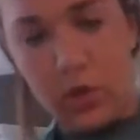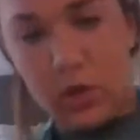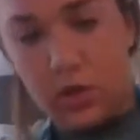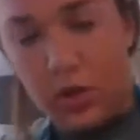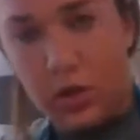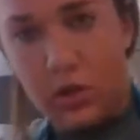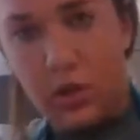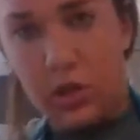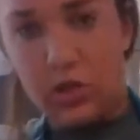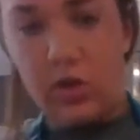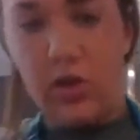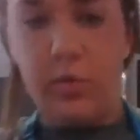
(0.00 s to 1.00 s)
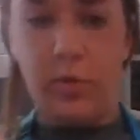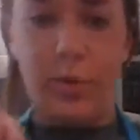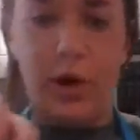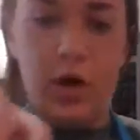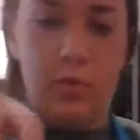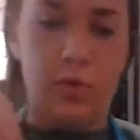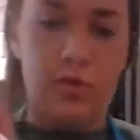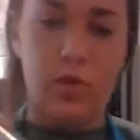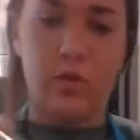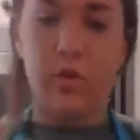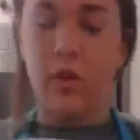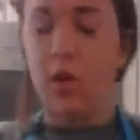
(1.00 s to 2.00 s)
So I just like scrape the bottom of it,
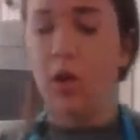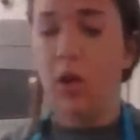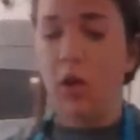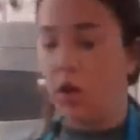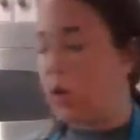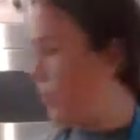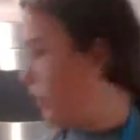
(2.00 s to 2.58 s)
and I'm